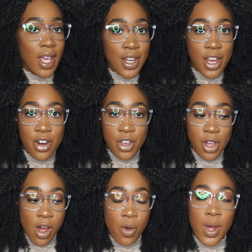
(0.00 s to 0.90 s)
And here you
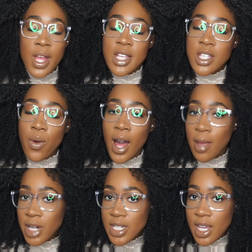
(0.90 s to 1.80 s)
go. So
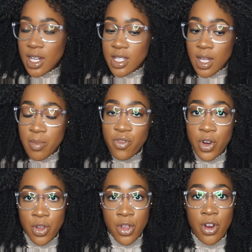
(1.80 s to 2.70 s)
I'm gonna take it a step
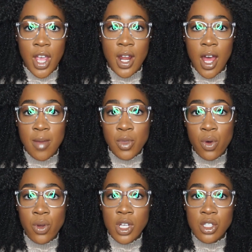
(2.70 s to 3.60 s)
further and I'm
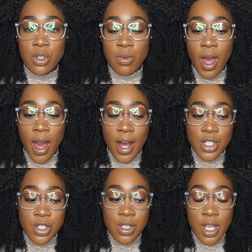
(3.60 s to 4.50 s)
going to
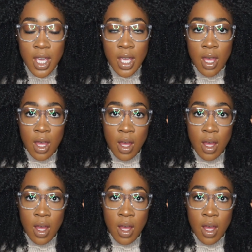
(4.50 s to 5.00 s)
actually